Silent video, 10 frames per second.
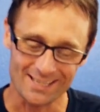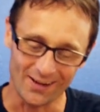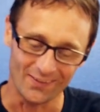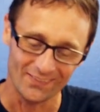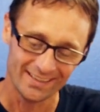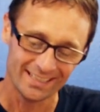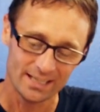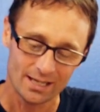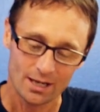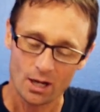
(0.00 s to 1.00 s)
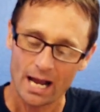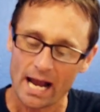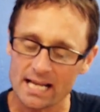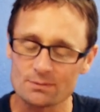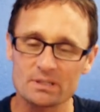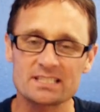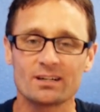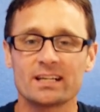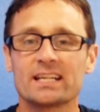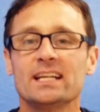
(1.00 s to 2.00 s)
so, as we
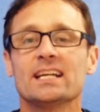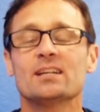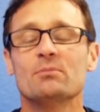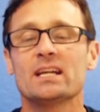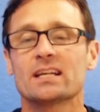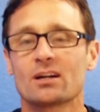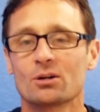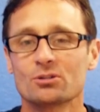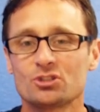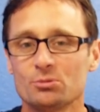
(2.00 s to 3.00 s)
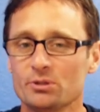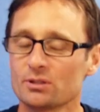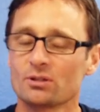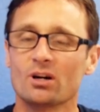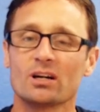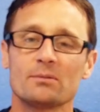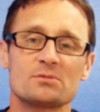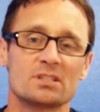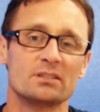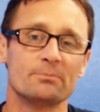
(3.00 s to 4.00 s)
started getting into making our own tubular
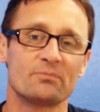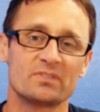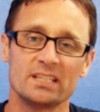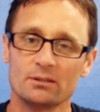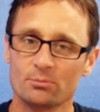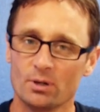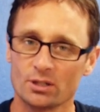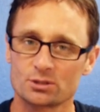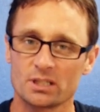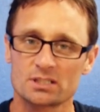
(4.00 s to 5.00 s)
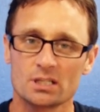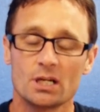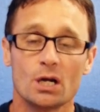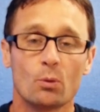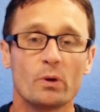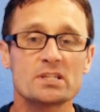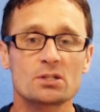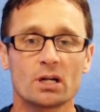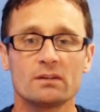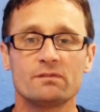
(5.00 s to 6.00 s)
arms and dealing with ball joints, we
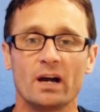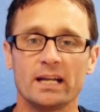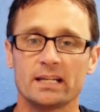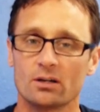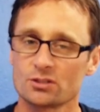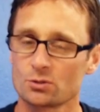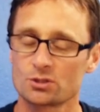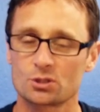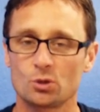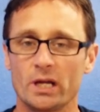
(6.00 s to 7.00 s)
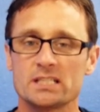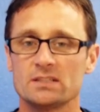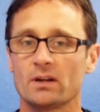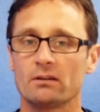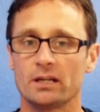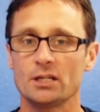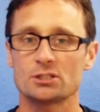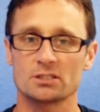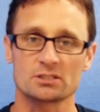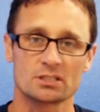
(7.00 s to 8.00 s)
started finding all sorts of crazy
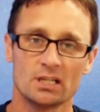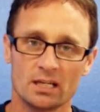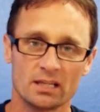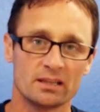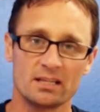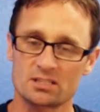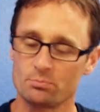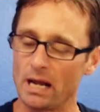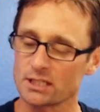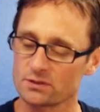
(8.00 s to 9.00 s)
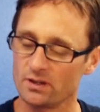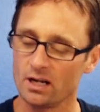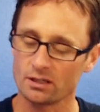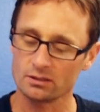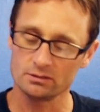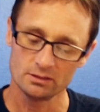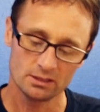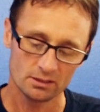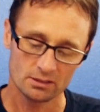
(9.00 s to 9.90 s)
variations. This batch of 100